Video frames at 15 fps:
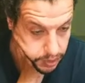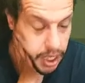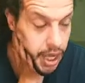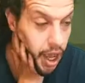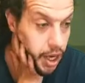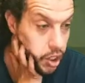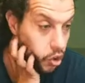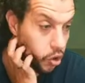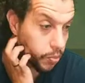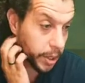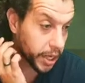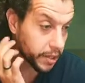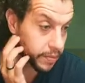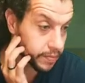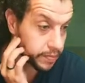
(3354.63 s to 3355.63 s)
Yeah, I know,
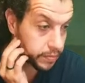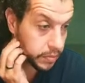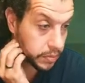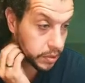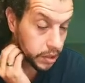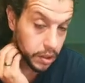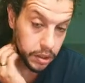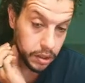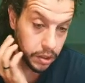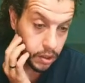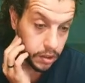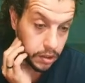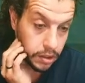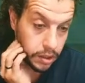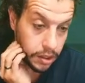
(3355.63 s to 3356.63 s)
man.
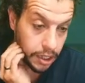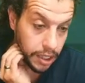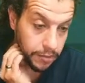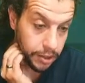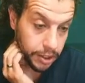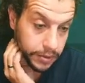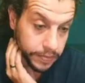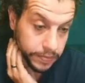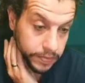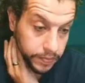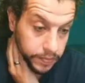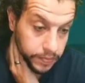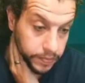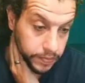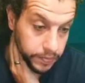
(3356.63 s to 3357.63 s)
Yeah, man.
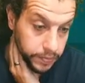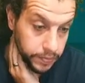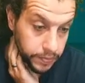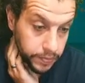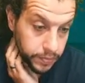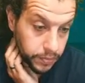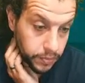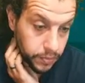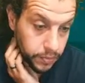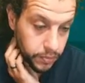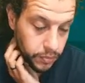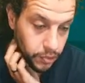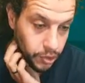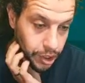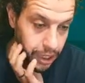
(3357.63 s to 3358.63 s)

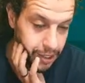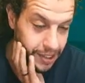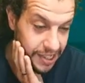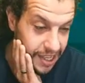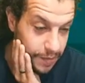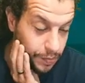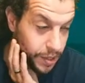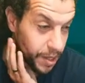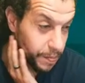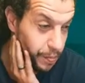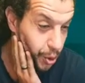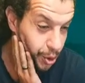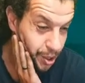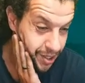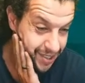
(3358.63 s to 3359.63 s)
She has deep,
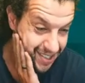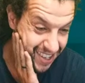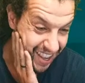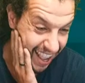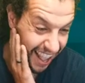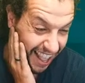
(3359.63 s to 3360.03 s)
deep pockets.